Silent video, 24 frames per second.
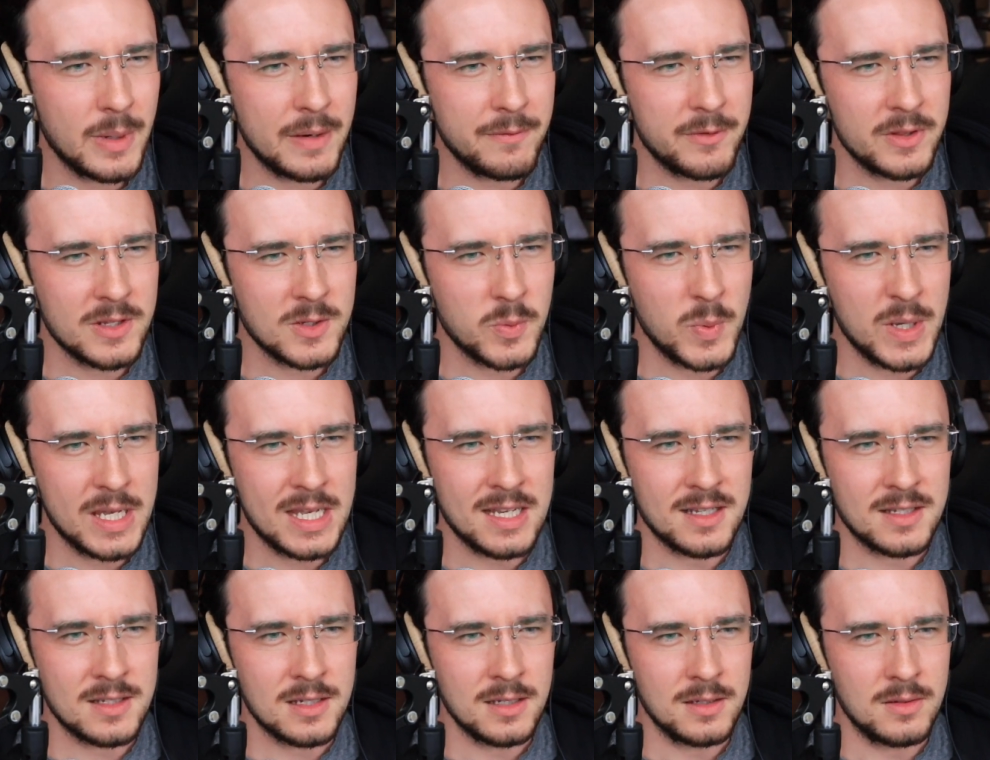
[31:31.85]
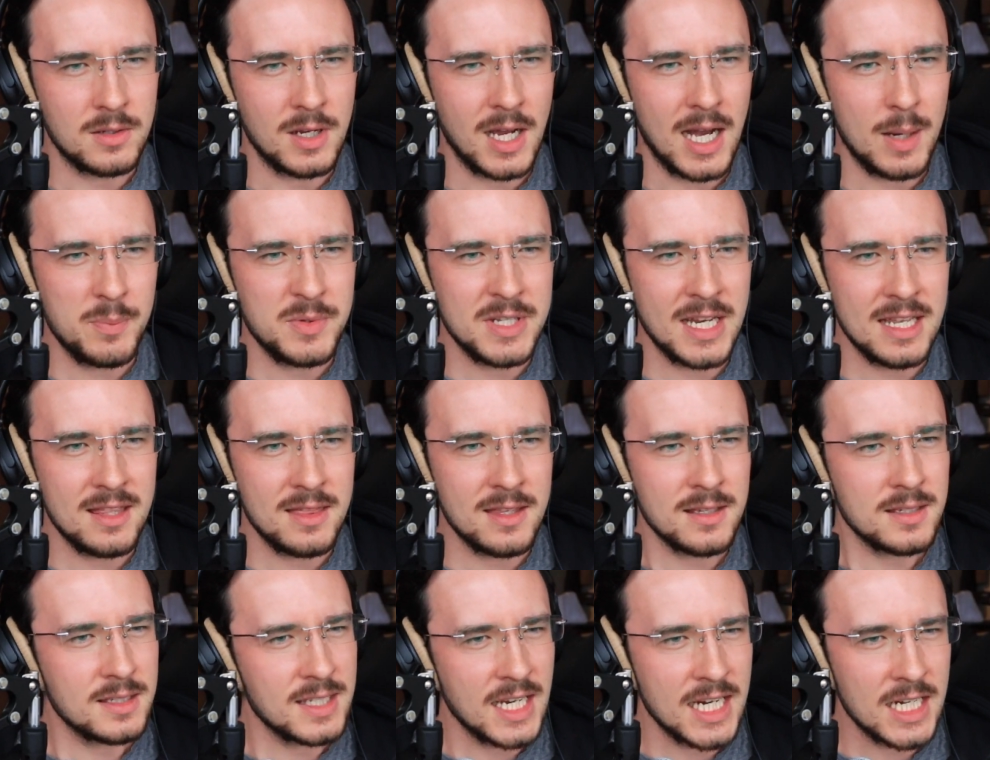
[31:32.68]
mine for this week is to update
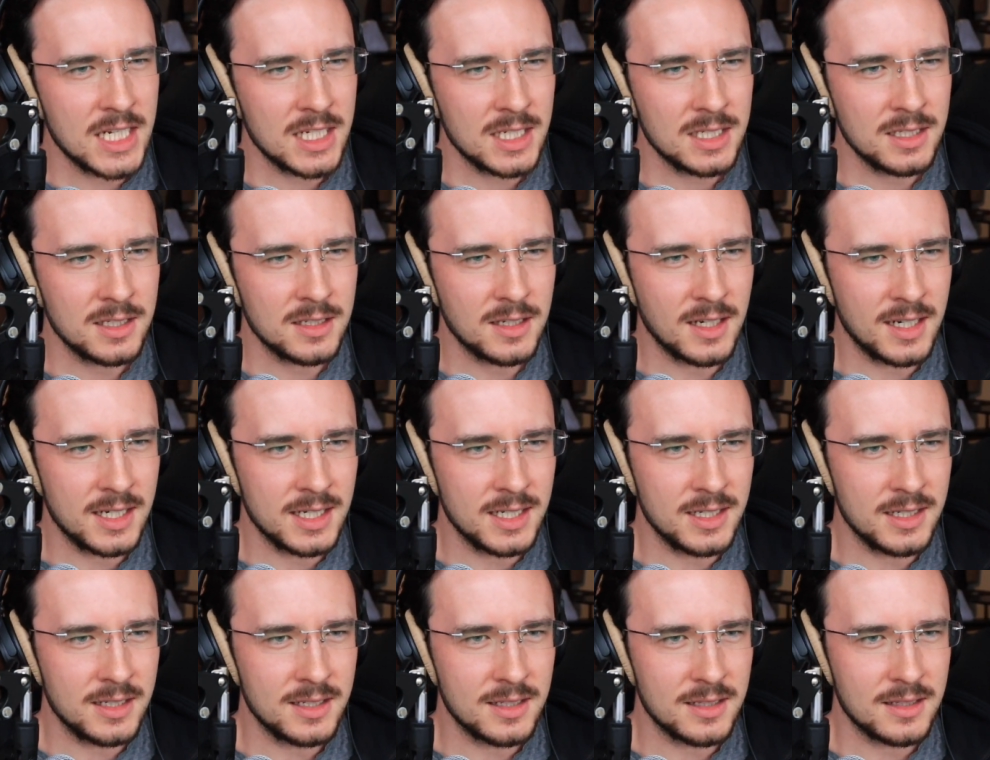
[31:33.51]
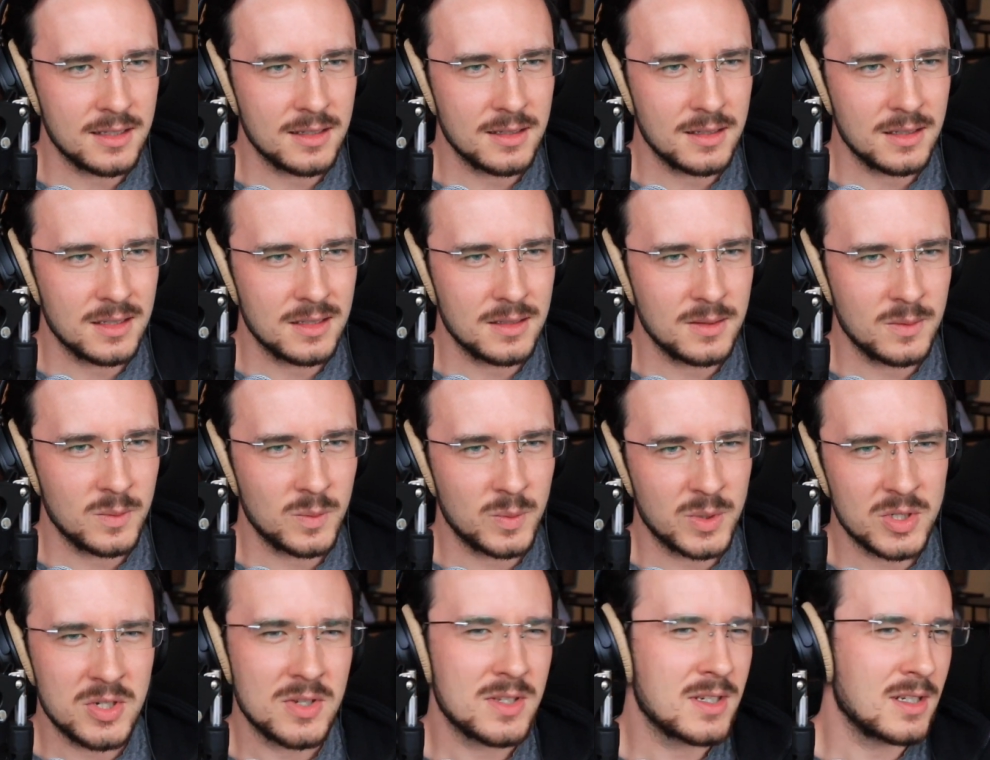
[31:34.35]
this data,
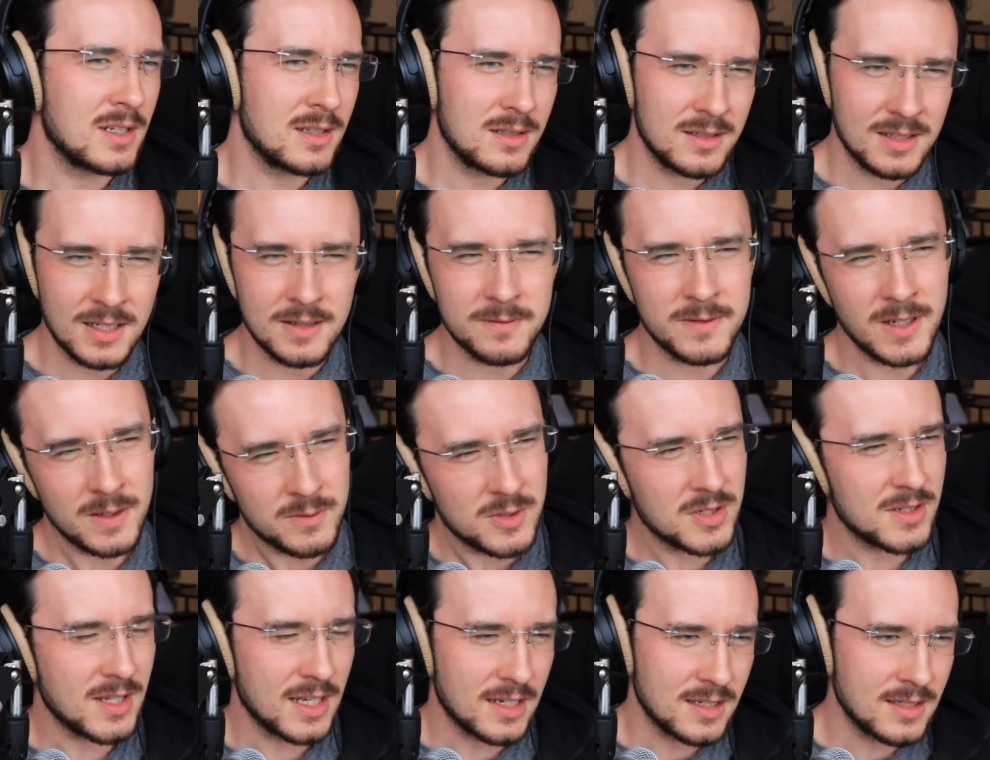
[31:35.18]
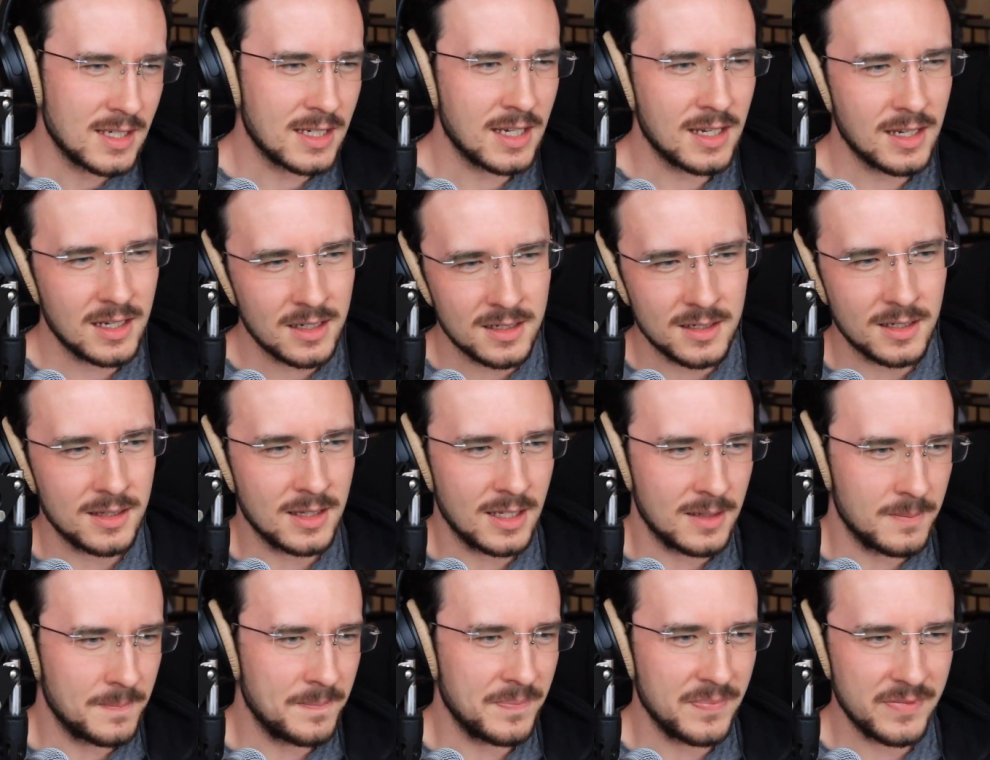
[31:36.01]
which is going to involve just like syncing it and
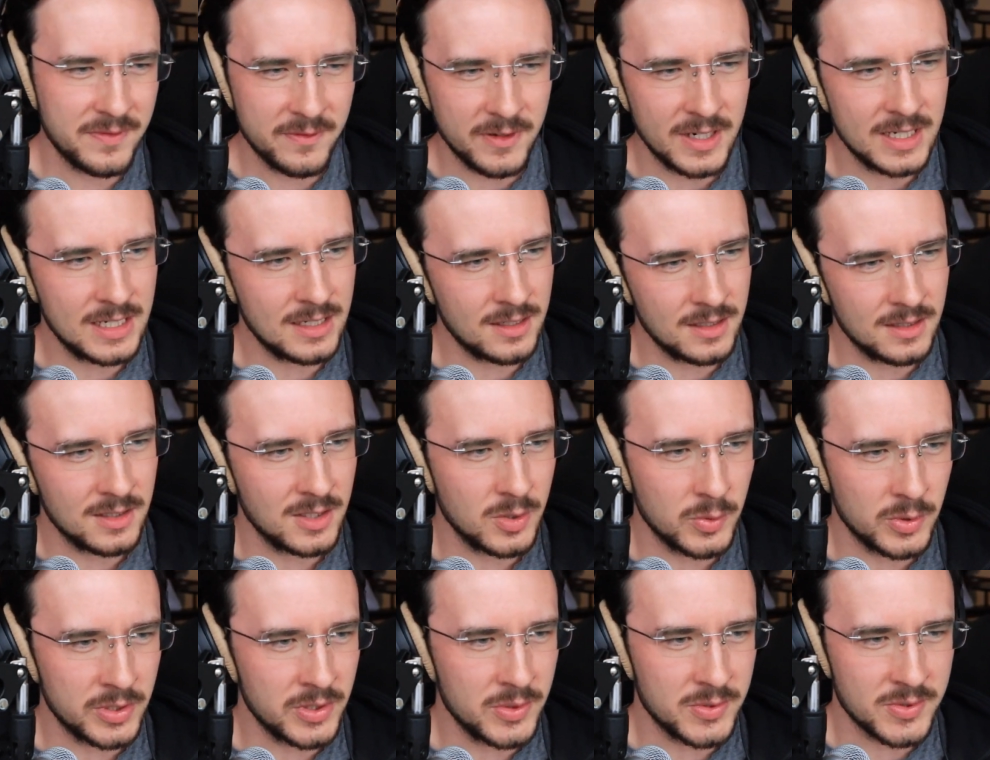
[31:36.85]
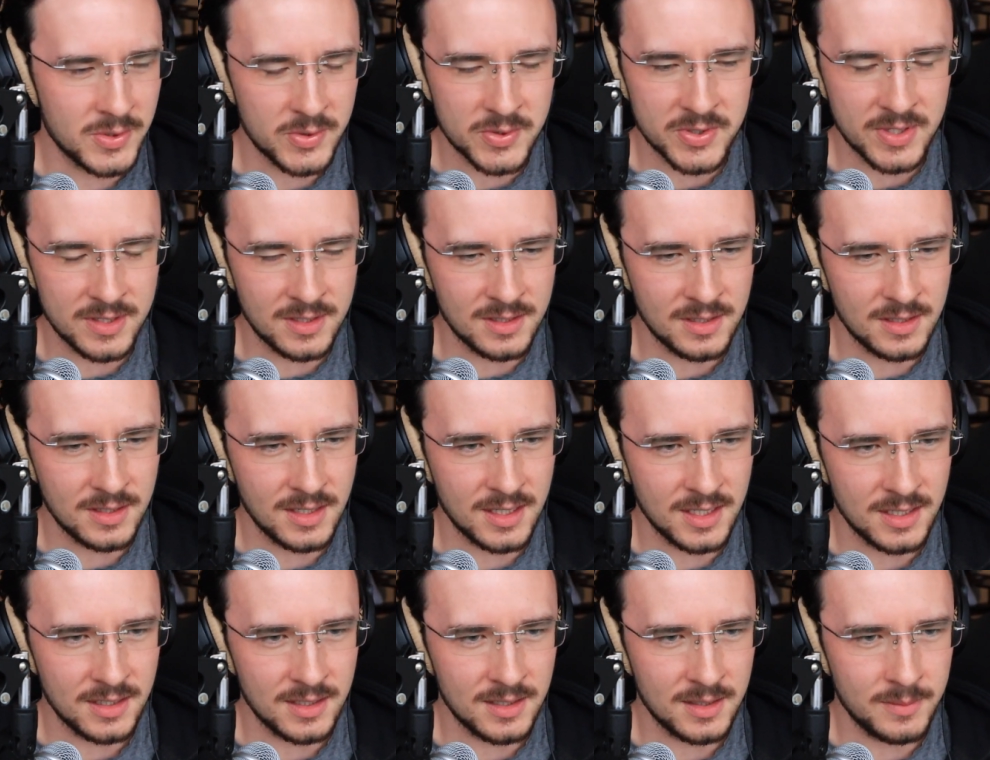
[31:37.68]
then finding newer users and
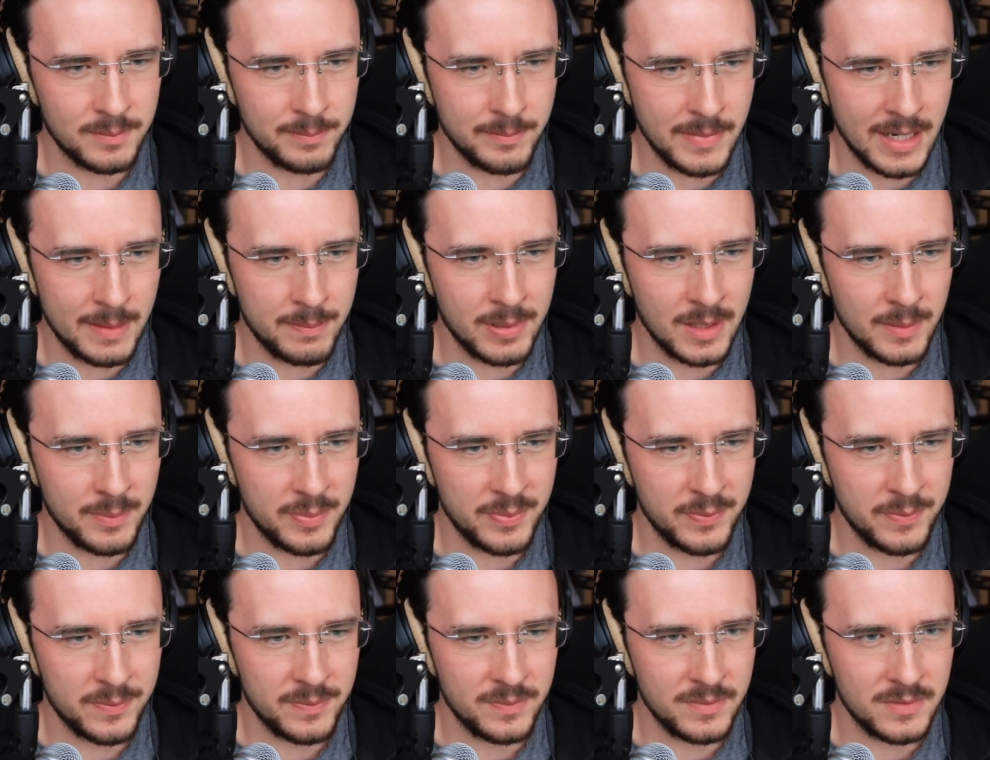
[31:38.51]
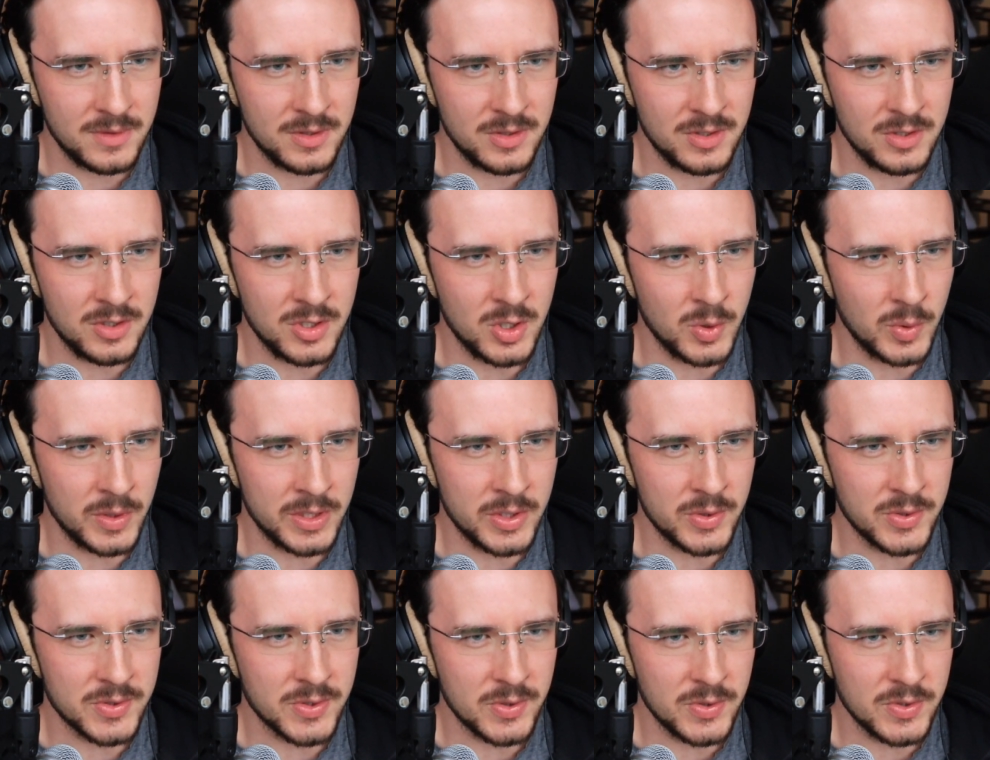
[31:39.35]
mop up newer
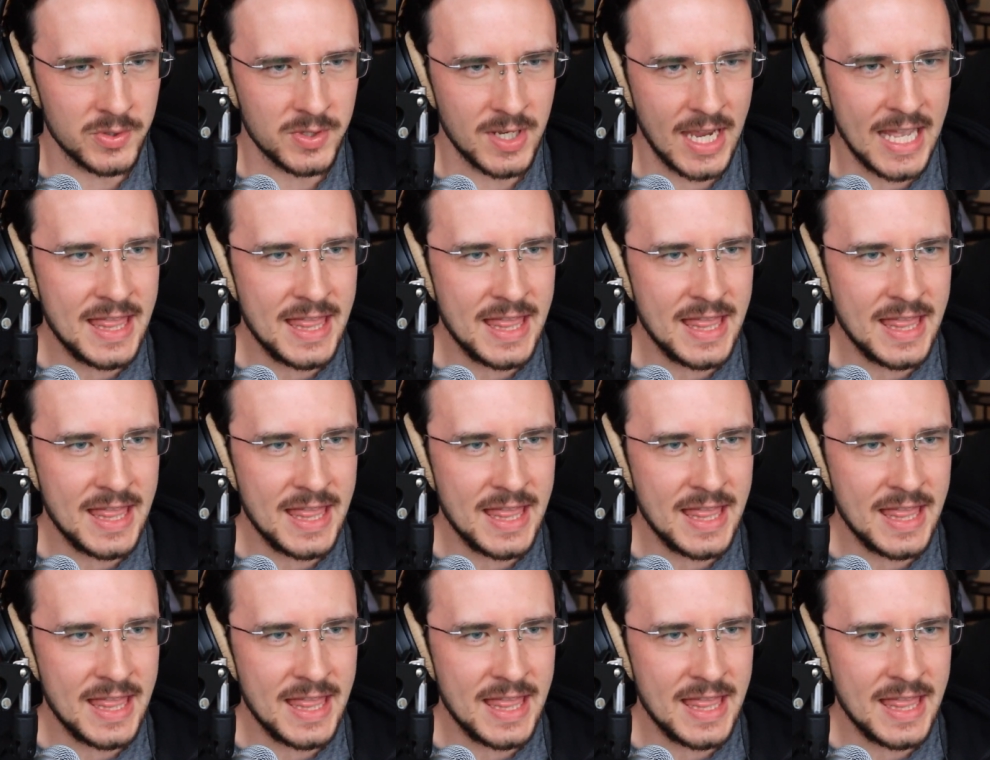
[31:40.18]
users.